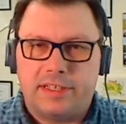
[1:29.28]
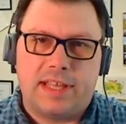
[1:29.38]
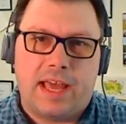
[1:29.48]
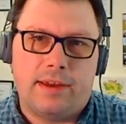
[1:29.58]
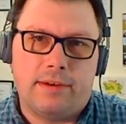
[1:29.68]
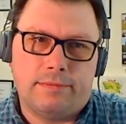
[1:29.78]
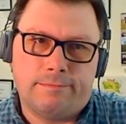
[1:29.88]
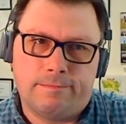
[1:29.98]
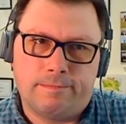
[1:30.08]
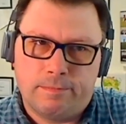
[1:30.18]
is that
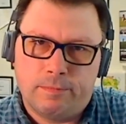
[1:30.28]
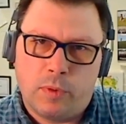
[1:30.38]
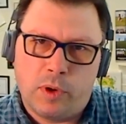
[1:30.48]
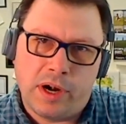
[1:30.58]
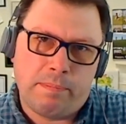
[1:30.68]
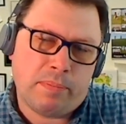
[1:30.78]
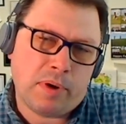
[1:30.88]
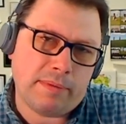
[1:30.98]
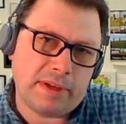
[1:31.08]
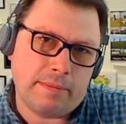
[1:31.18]
we're
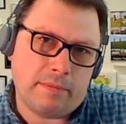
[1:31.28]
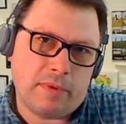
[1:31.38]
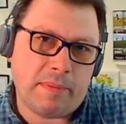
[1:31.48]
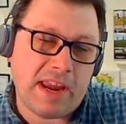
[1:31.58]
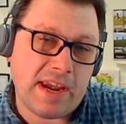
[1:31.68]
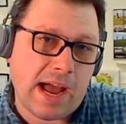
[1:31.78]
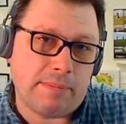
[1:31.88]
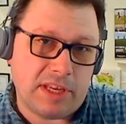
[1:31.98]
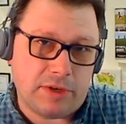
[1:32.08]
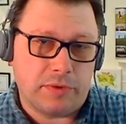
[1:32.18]
probably, we might
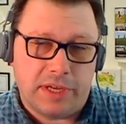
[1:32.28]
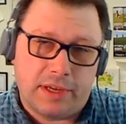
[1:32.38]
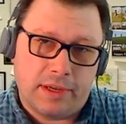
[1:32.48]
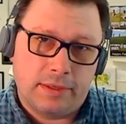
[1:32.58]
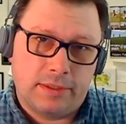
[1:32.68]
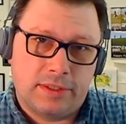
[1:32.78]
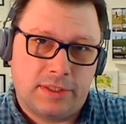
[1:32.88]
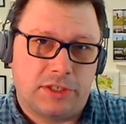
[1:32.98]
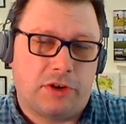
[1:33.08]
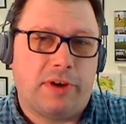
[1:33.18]
not be doing
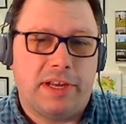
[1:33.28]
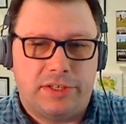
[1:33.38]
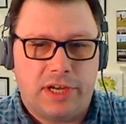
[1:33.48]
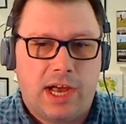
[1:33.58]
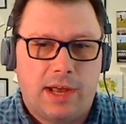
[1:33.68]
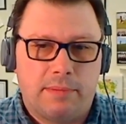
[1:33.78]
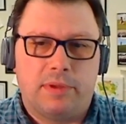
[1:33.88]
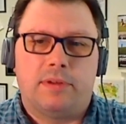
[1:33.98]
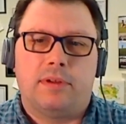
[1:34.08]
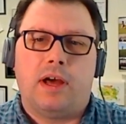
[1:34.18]
such a great job
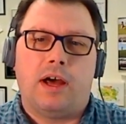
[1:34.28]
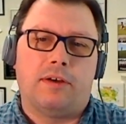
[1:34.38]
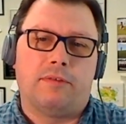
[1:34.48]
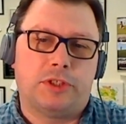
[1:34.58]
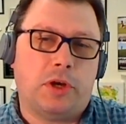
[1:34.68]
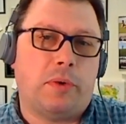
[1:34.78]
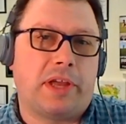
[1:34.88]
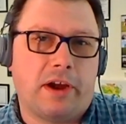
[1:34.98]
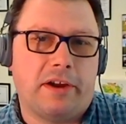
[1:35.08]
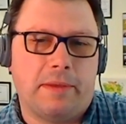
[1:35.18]
of
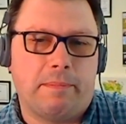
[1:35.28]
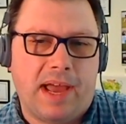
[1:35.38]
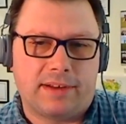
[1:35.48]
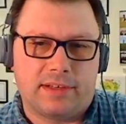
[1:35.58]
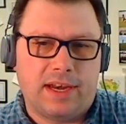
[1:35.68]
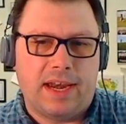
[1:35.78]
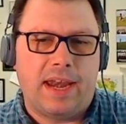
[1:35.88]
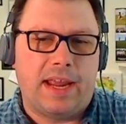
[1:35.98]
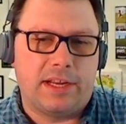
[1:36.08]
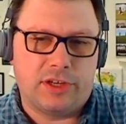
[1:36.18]
showing our impact on a
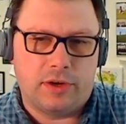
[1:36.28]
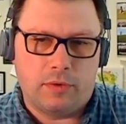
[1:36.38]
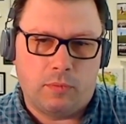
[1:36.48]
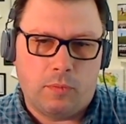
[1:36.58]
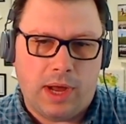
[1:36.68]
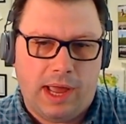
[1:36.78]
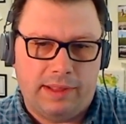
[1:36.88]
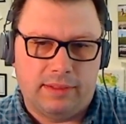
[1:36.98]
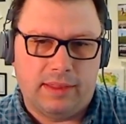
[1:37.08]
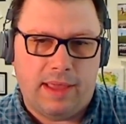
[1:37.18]

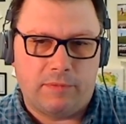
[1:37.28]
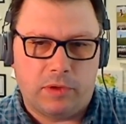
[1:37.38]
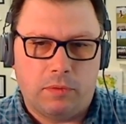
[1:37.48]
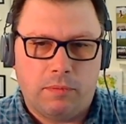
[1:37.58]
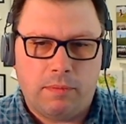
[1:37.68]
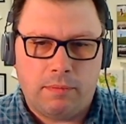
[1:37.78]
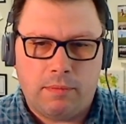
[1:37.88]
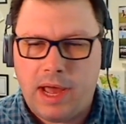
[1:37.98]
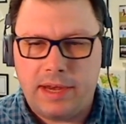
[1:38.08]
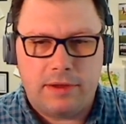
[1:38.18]
nationwide level.
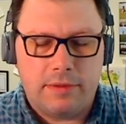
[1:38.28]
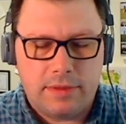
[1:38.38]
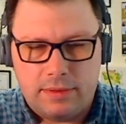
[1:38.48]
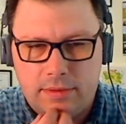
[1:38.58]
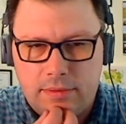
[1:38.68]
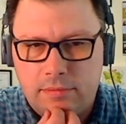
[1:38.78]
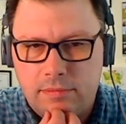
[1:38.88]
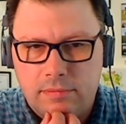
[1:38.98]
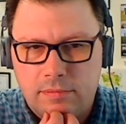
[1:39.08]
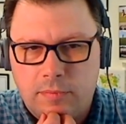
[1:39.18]
Why do you, th-
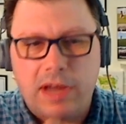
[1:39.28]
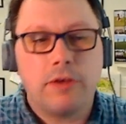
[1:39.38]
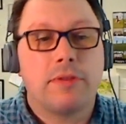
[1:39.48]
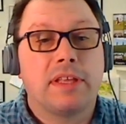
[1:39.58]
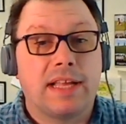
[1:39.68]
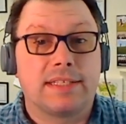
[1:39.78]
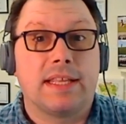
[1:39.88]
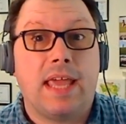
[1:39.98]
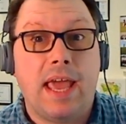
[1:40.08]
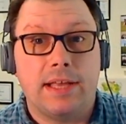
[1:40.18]
why do you think that's the
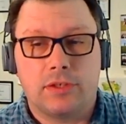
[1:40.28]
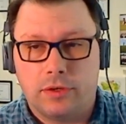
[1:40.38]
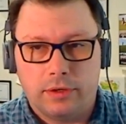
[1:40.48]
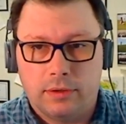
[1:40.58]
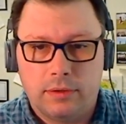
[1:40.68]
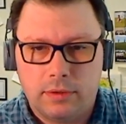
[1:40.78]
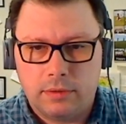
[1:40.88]
case? Or,